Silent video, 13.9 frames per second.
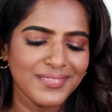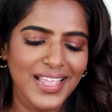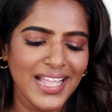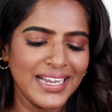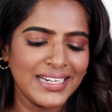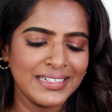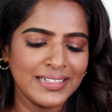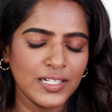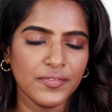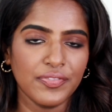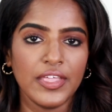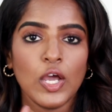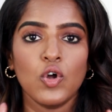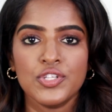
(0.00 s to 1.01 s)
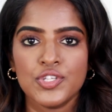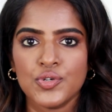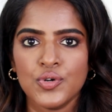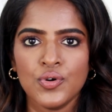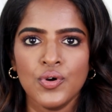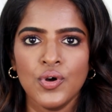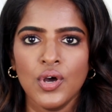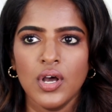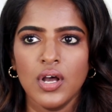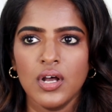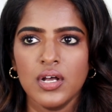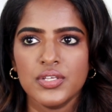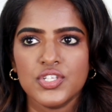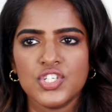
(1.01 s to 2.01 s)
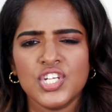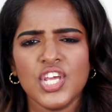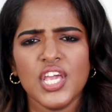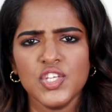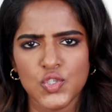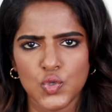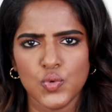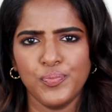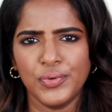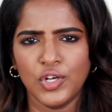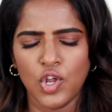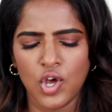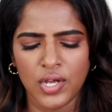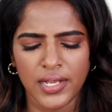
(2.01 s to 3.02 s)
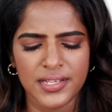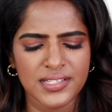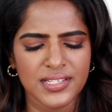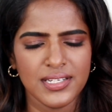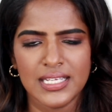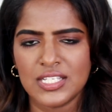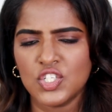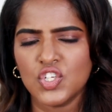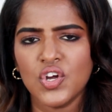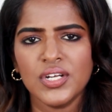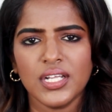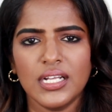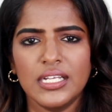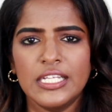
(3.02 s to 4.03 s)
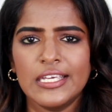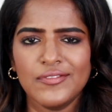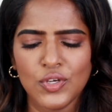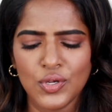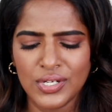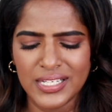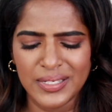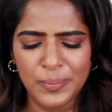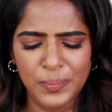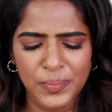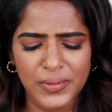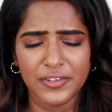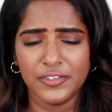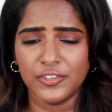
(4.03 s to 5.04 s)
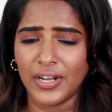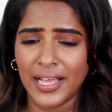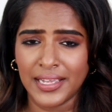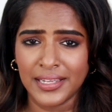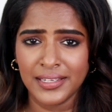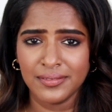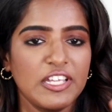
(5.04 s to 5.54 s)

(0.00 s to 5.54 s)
and they also stay super long, guys. It does not leave your lip dry.